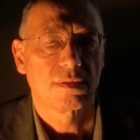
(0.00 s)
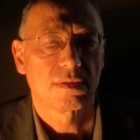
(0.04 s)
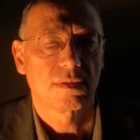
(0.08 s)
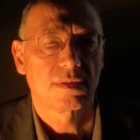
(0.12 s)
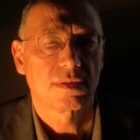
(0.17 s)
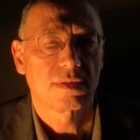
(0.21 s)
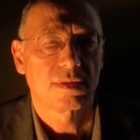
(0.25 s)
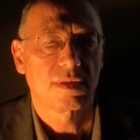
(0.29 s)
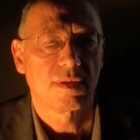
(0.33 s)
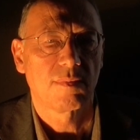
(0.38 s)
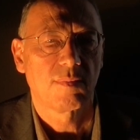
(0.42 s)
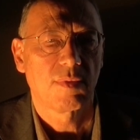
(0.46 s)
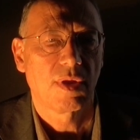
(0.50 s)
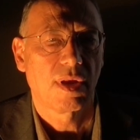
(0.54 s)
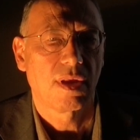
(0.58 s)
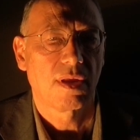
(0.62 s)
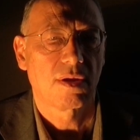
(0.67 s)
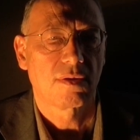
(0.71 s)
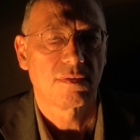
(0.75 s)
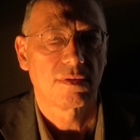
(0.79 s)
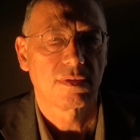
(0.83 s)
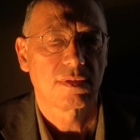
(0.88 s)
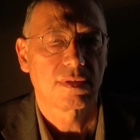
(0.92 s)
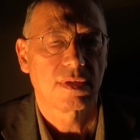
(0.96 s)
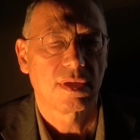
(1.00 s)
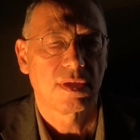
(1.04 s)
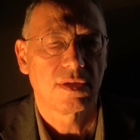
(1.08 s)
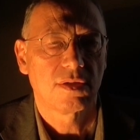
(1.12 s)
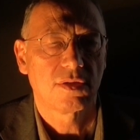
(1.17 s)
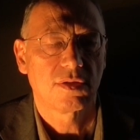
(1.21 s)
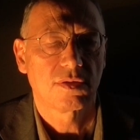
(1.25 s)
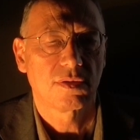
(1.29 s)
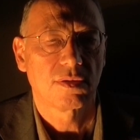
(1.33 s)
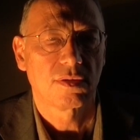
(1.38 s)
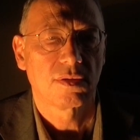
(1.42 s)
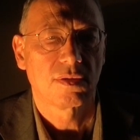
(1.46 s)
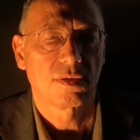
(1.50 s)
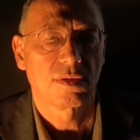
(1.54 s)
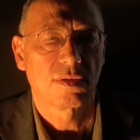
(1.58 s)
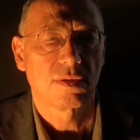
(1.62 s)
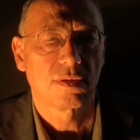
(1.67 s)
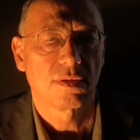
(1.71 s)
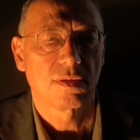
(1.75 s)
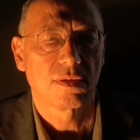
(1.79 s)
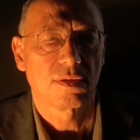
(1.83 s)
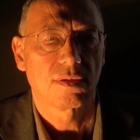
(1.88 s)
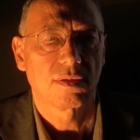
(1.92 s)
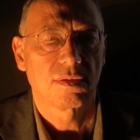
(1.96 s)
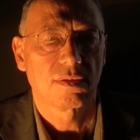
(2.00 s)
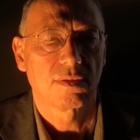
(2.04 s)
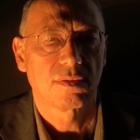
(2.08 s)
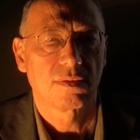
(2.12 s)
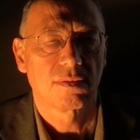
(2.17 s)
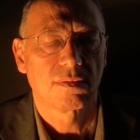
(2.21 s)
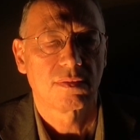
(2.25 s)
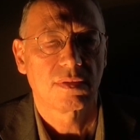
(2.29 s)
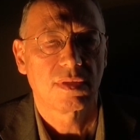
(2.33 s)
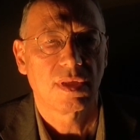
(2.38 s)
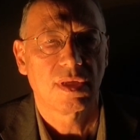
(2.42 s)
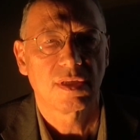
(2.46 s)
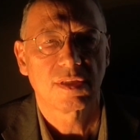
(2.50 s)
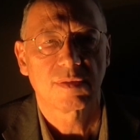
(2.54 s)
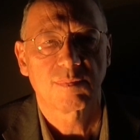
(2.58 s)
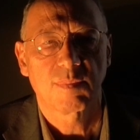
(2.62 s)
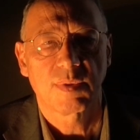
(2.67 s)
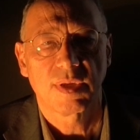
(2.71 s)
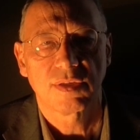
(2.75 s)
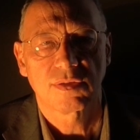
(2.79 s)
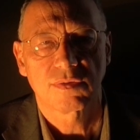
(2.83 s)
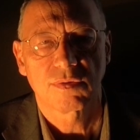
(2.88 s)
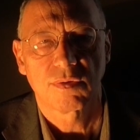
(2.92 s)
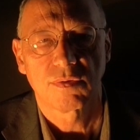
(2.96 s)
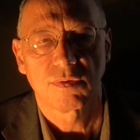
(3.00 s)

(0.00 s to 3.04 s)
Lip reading: similar rotation takes place